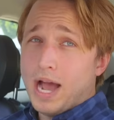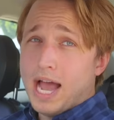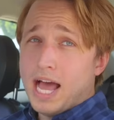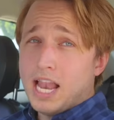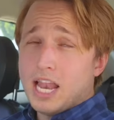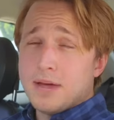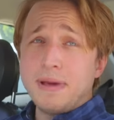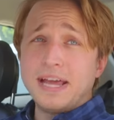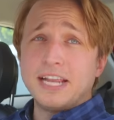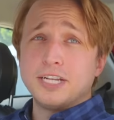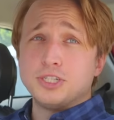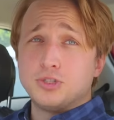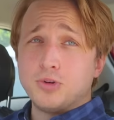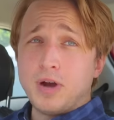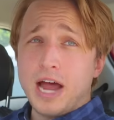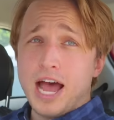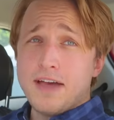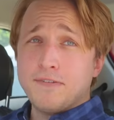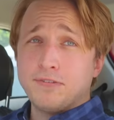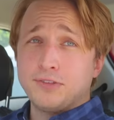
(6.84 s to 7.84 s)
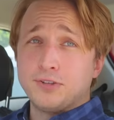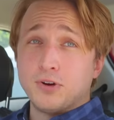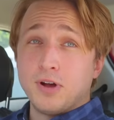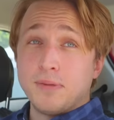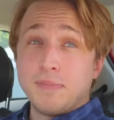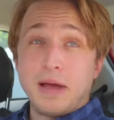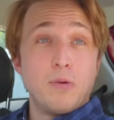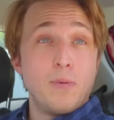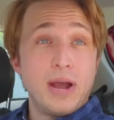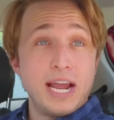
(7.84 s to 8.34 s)
Well, I'm at a
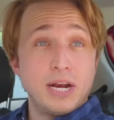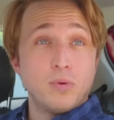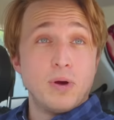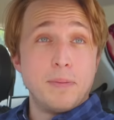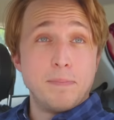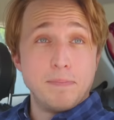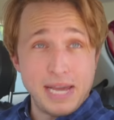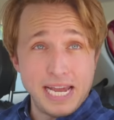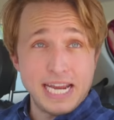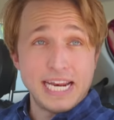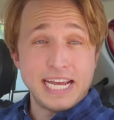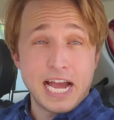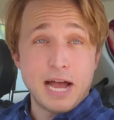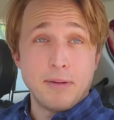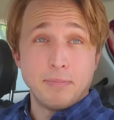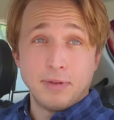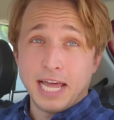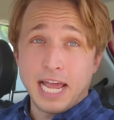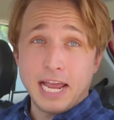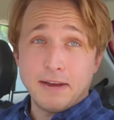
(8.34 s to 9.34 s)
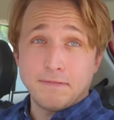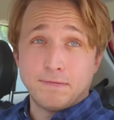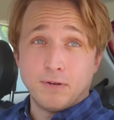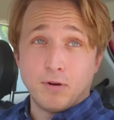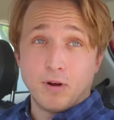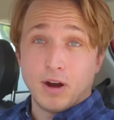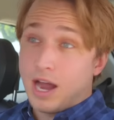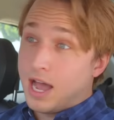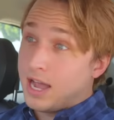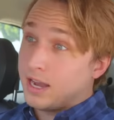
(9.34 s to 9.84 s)
drive-thru on my way to a meeting I'm late
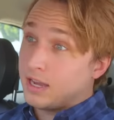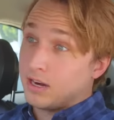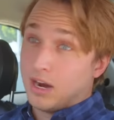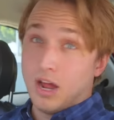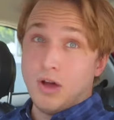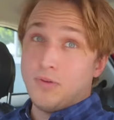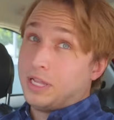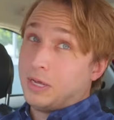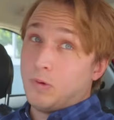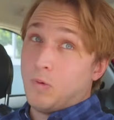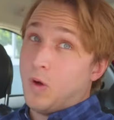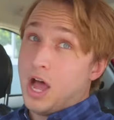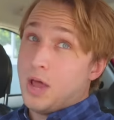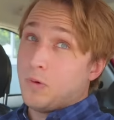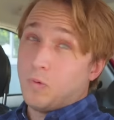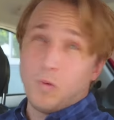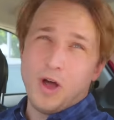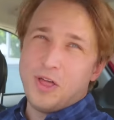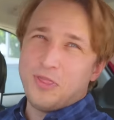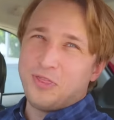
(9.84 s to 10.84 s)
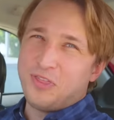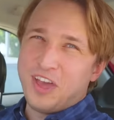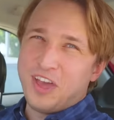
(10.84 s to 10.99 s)
for. I could only want one